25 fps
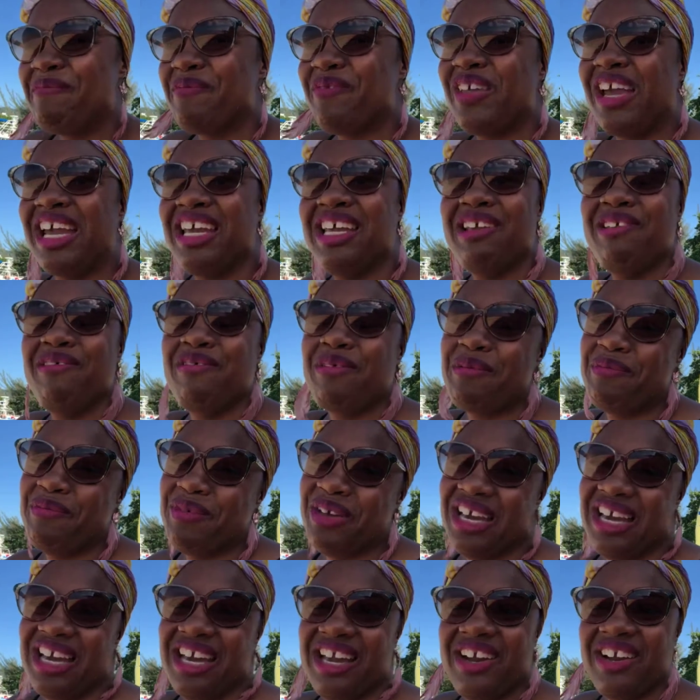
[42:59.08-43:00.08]
Thank you for
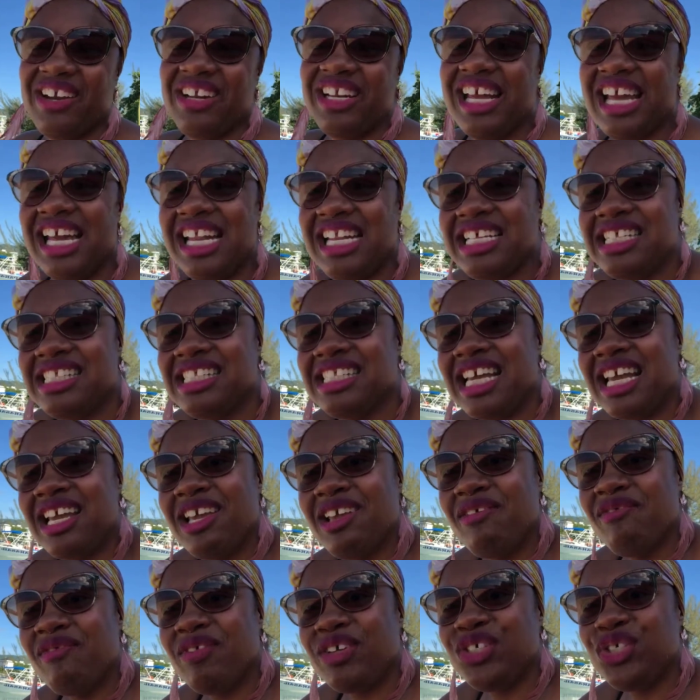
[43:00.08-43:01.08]
being here, ladies.
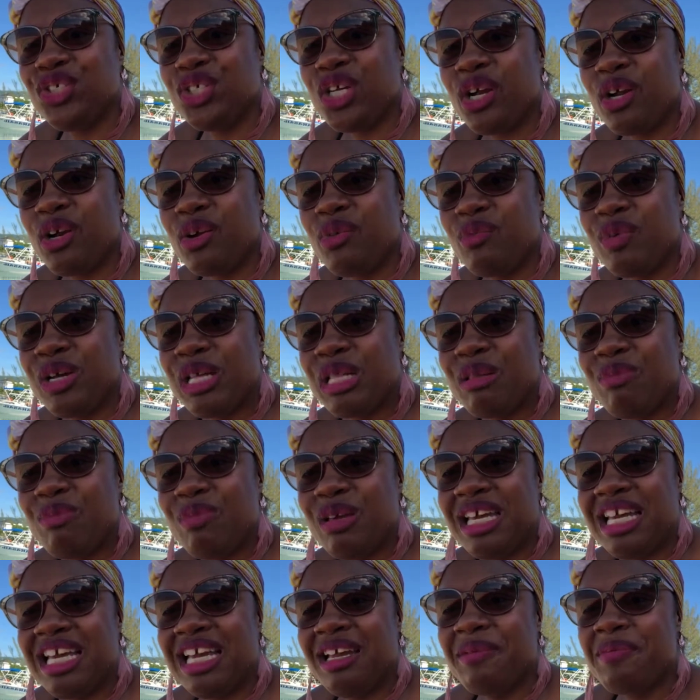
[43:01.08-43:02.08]
Thank you for sharing with
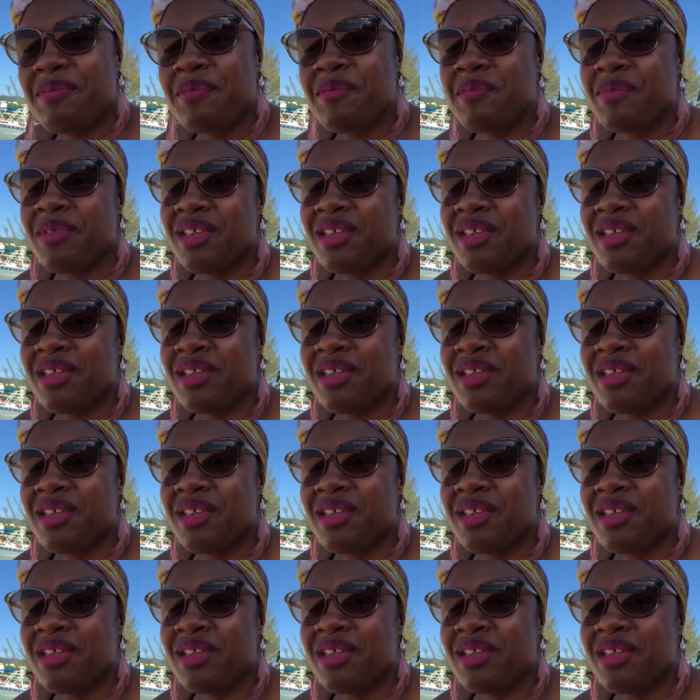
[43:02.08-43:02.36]
me.